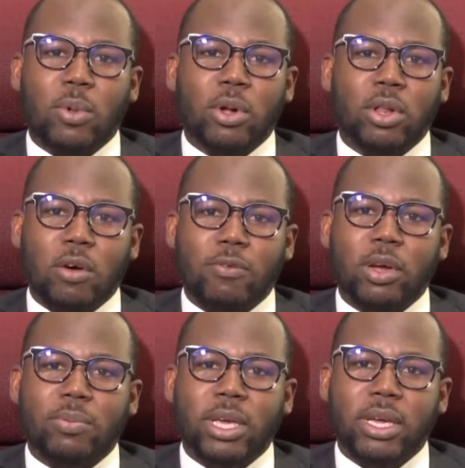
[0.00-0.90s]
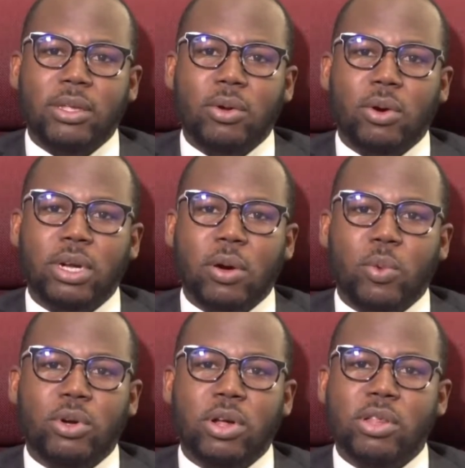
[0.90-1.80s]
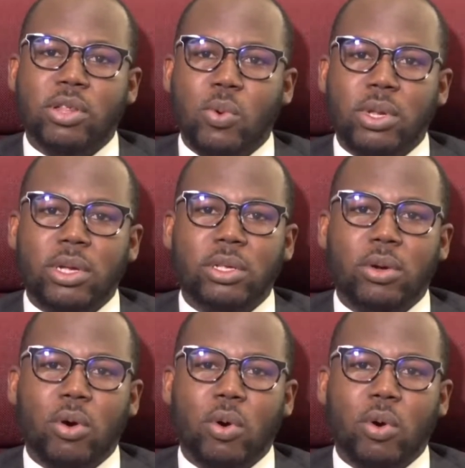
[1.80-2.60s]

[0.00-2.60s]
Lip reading: unlawfully obtained or that were not stolen